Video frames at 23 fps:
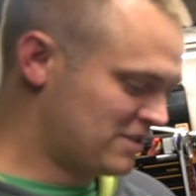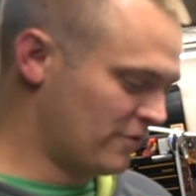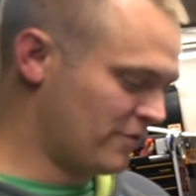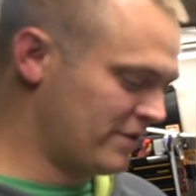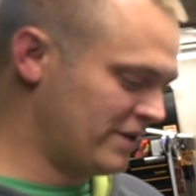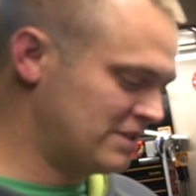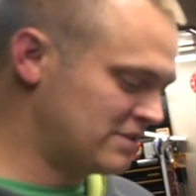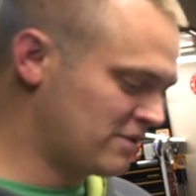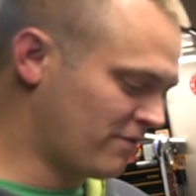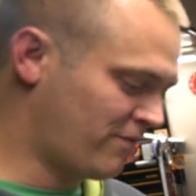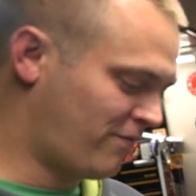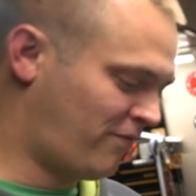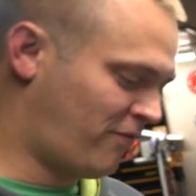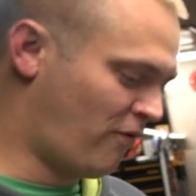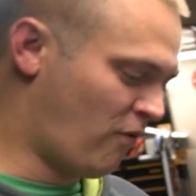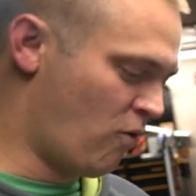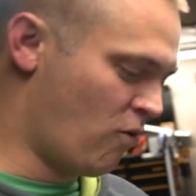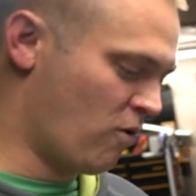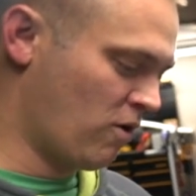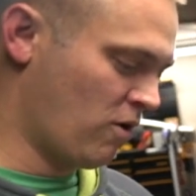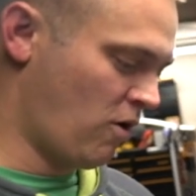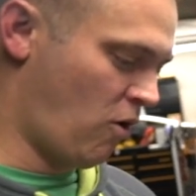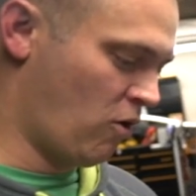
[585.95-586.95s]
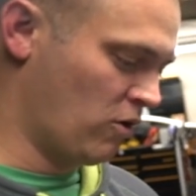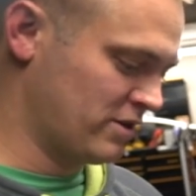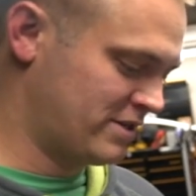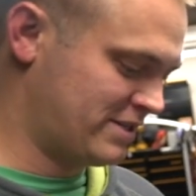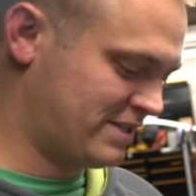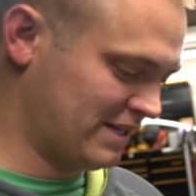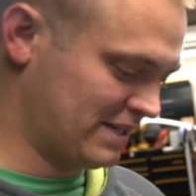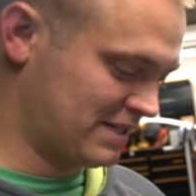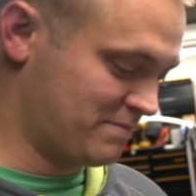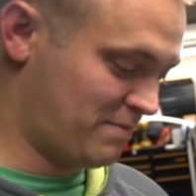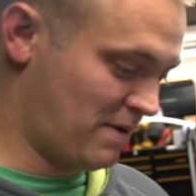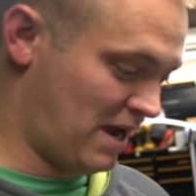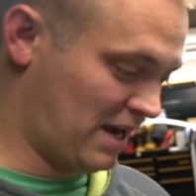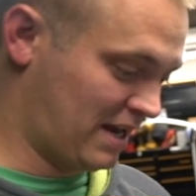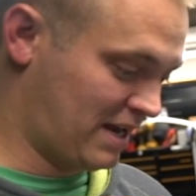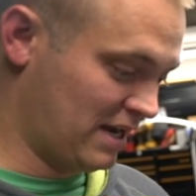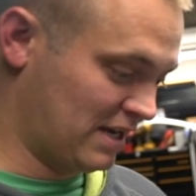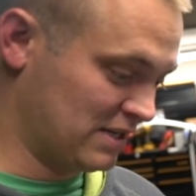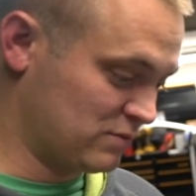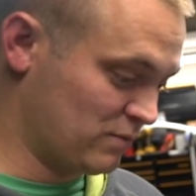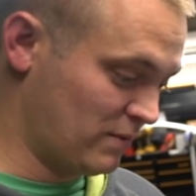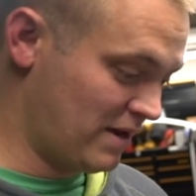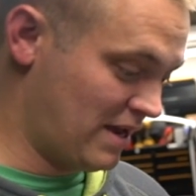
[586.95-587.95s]
So these are 4 or 6 pie
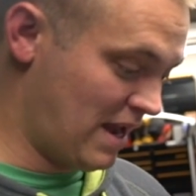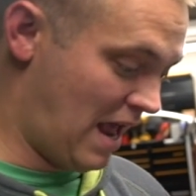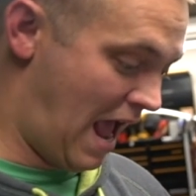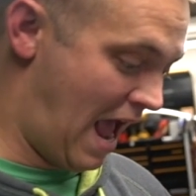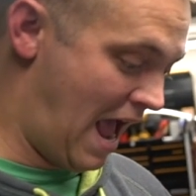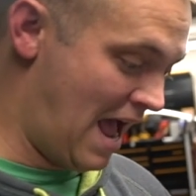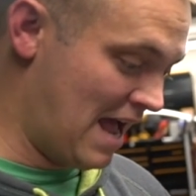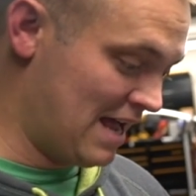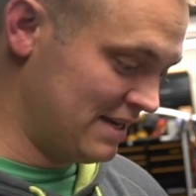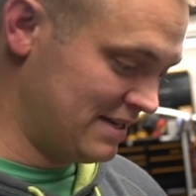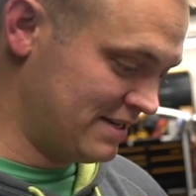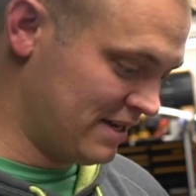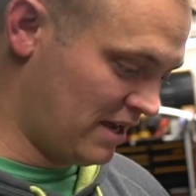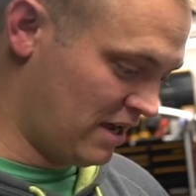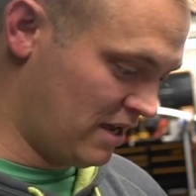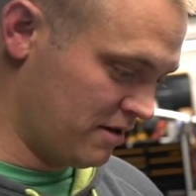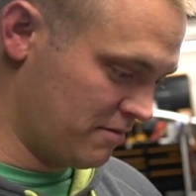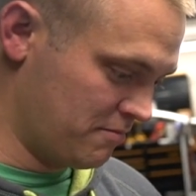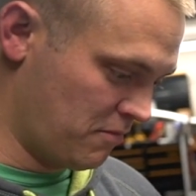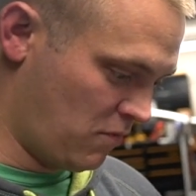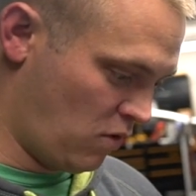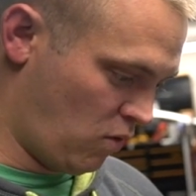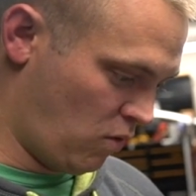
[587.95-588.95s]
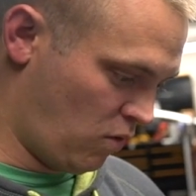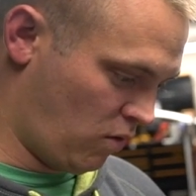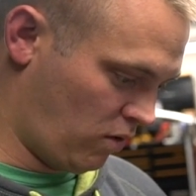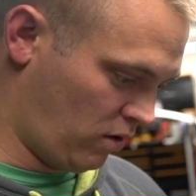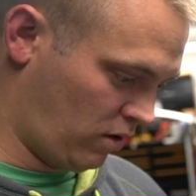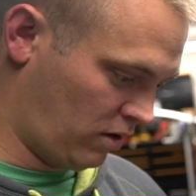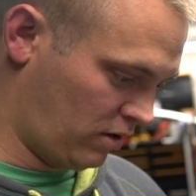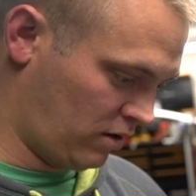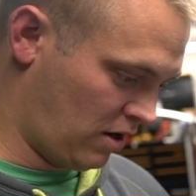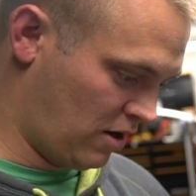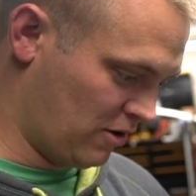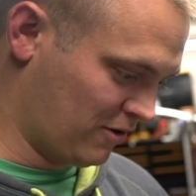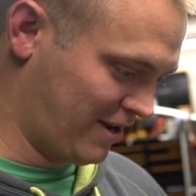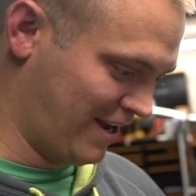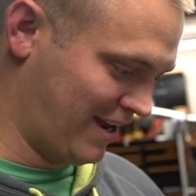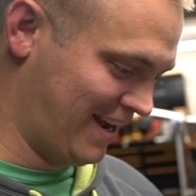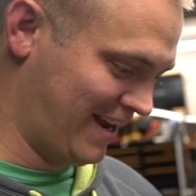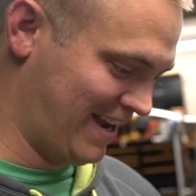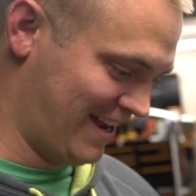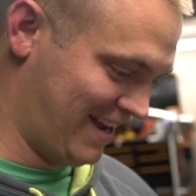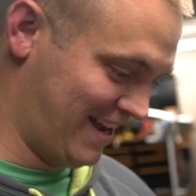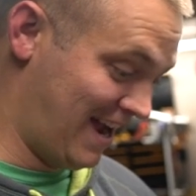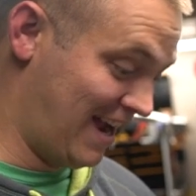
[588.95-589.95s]
cuts. We had done more.
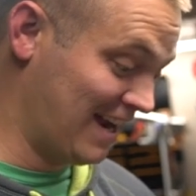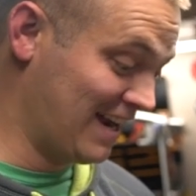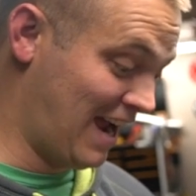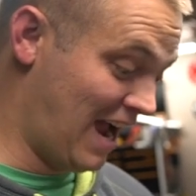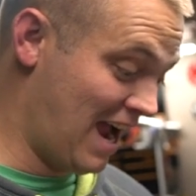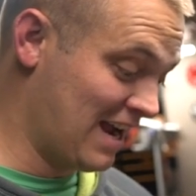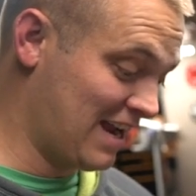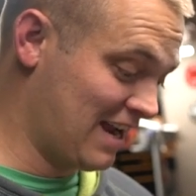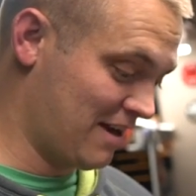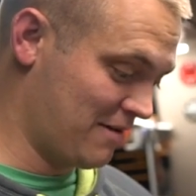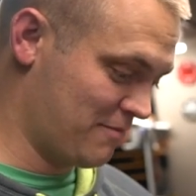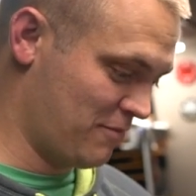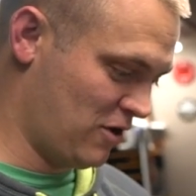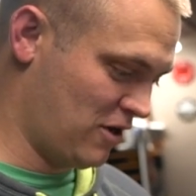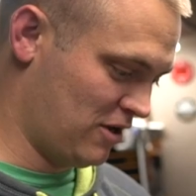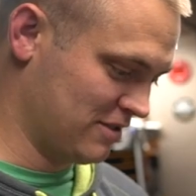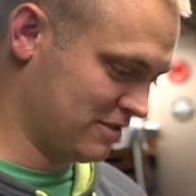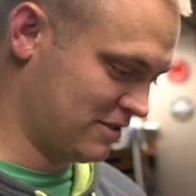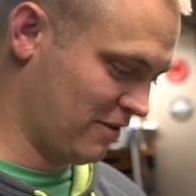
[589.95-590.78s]
Okay, yeah, I got them all.